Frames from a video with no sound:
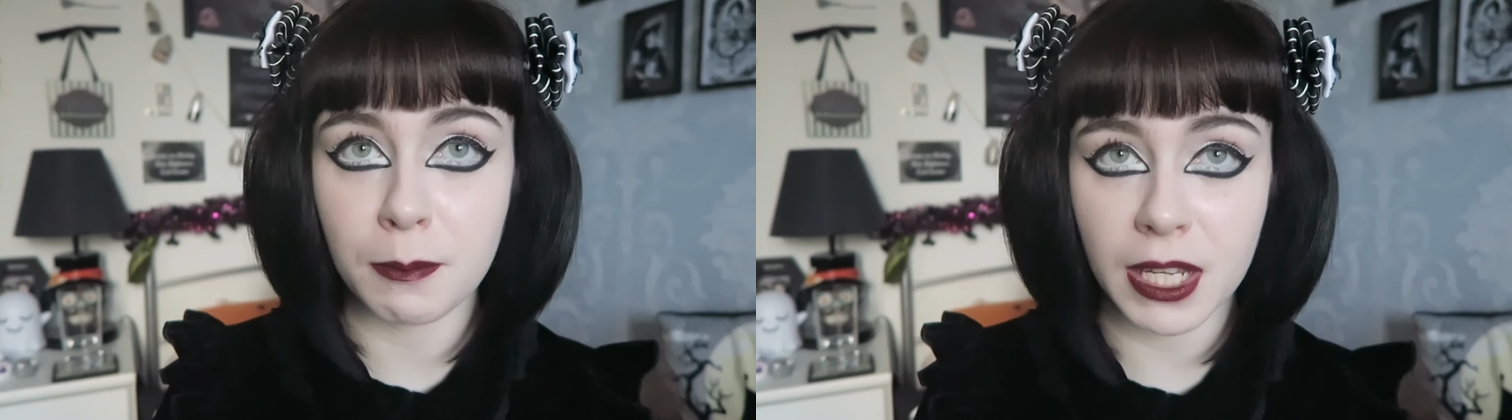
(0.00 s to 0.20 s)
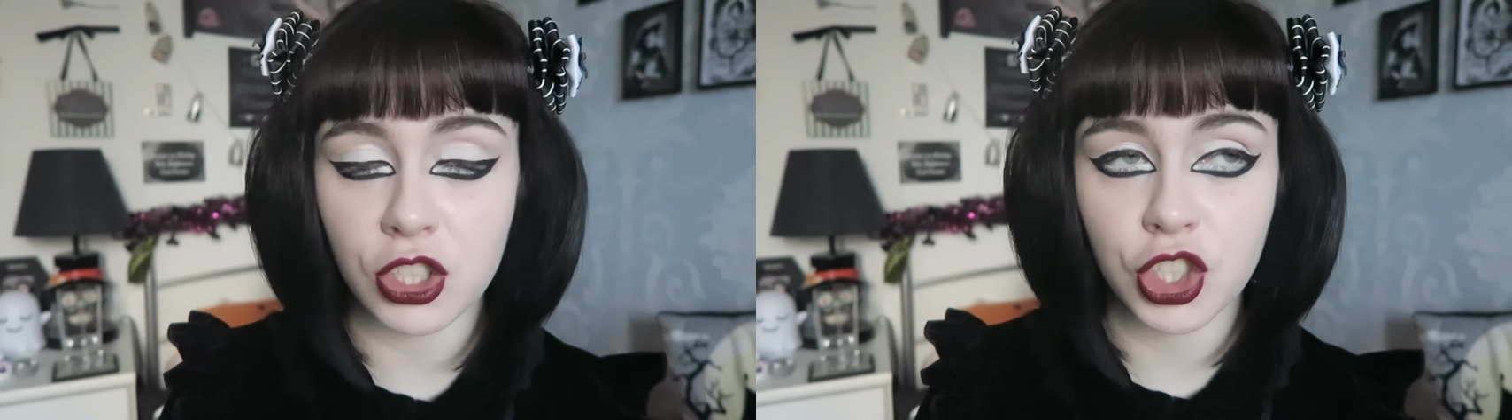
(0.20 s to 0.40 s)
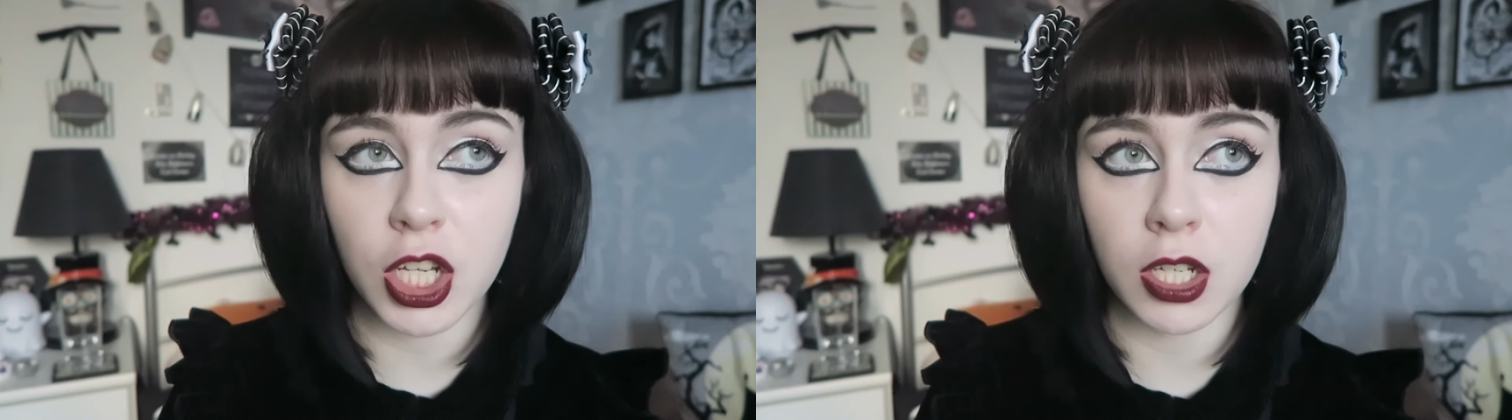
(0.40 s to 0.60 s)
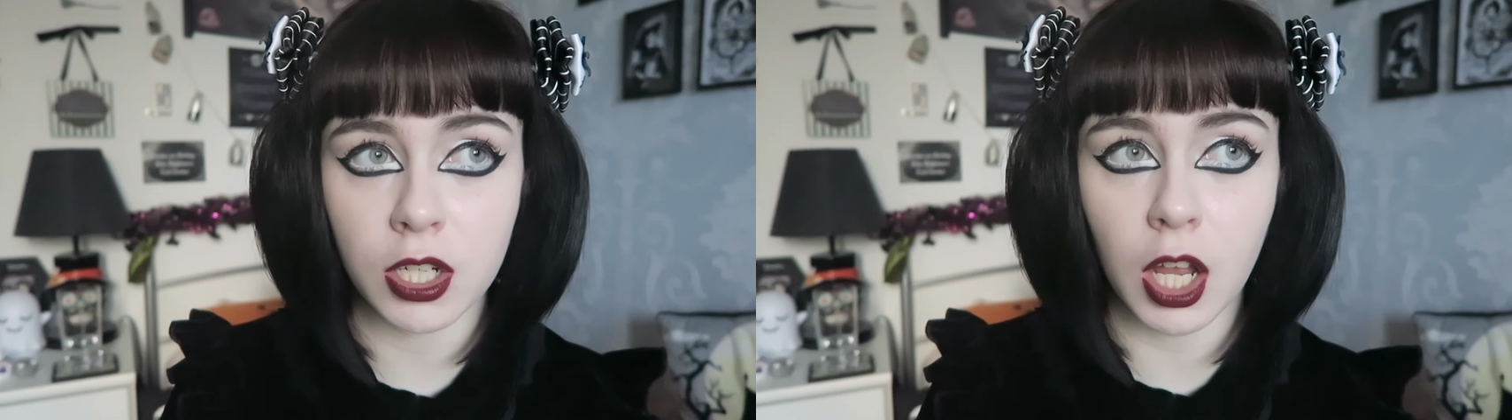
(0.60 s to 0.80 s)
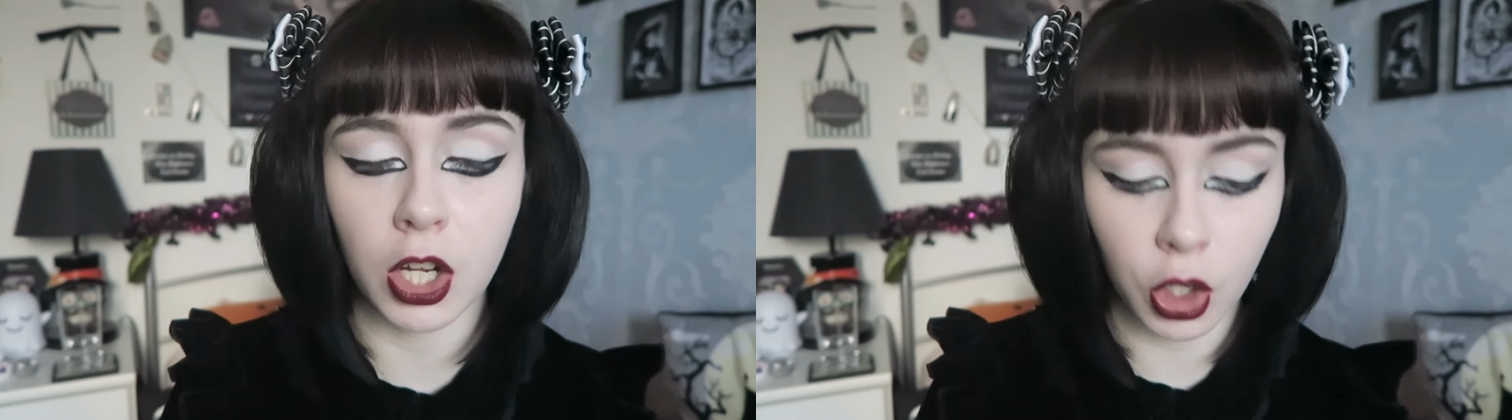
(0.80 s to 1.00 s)
to
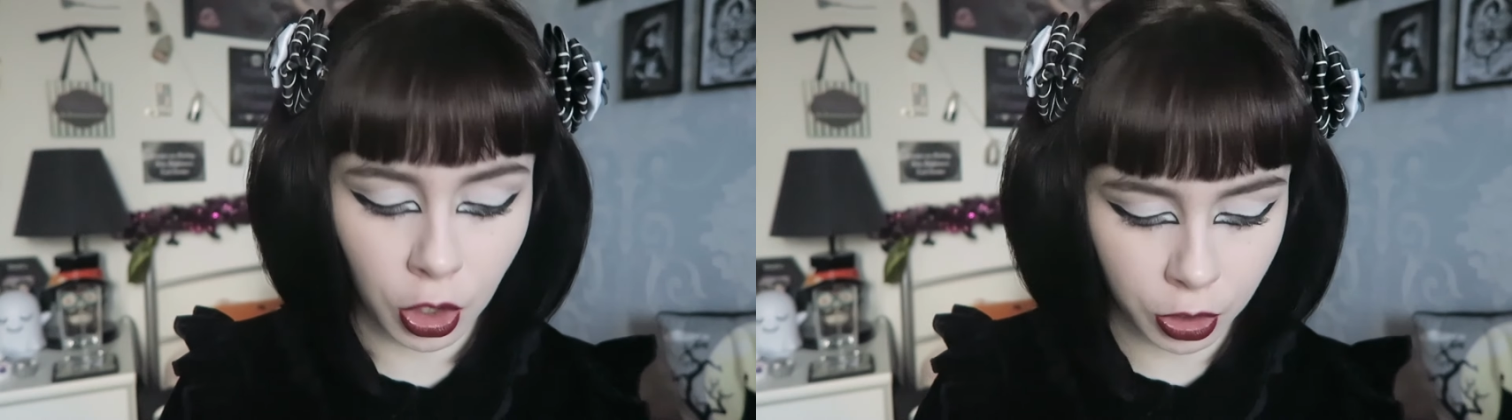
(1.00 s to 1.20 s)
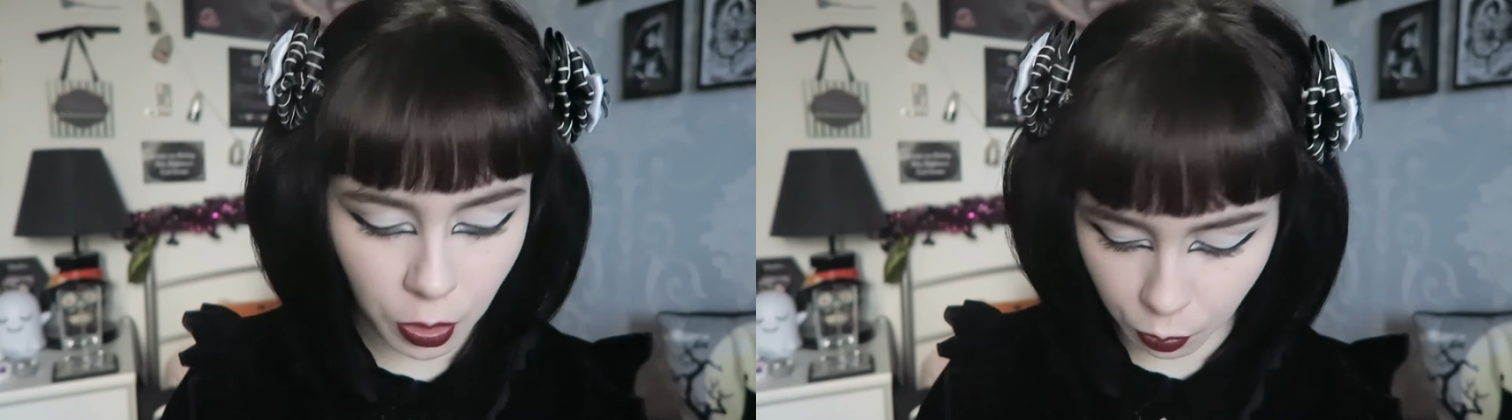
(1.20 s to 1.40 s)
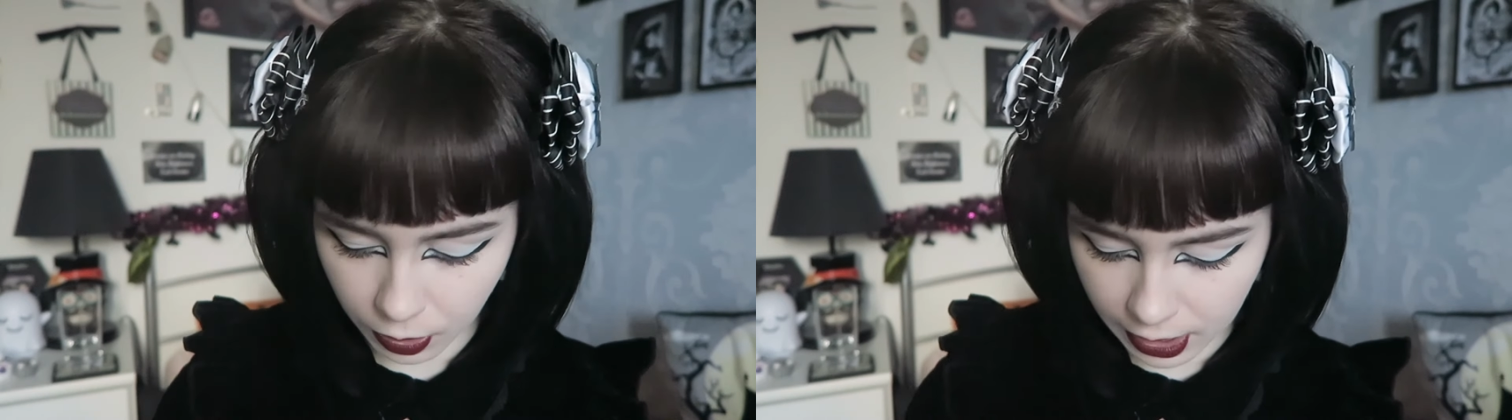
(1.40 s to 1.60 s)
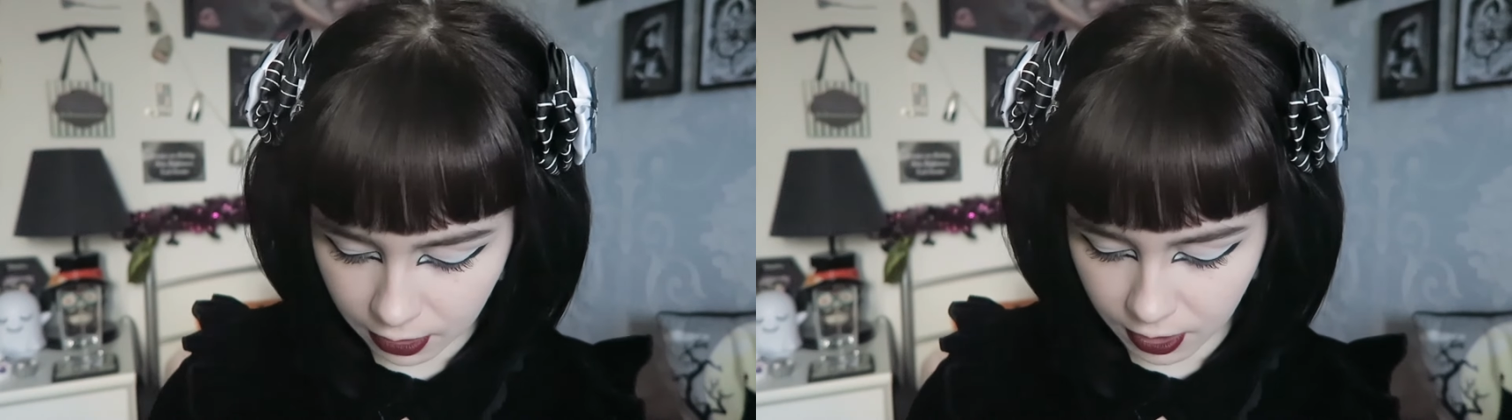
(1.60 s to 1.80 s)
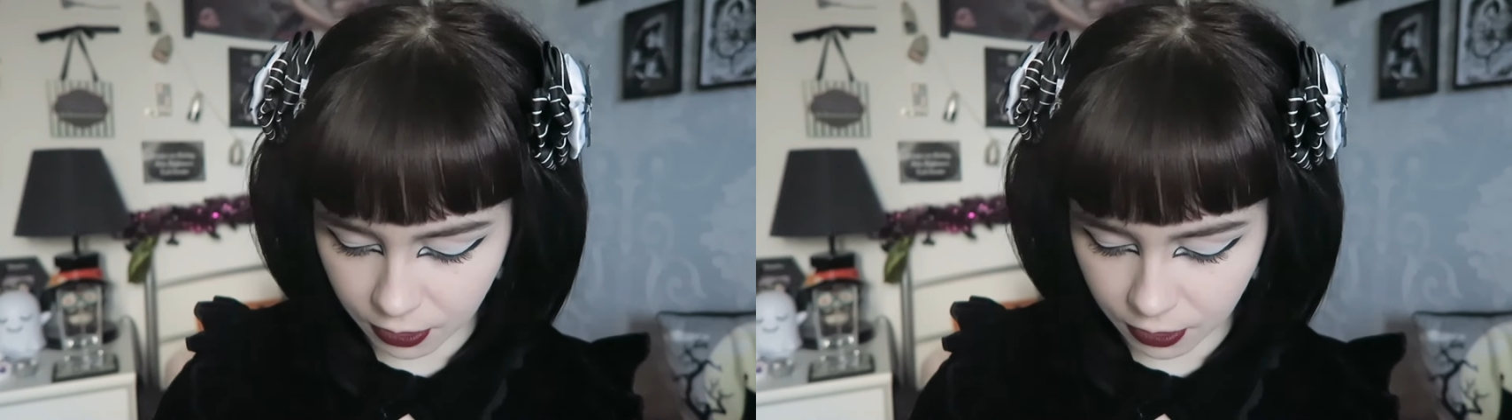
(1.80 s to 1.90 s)
mention along with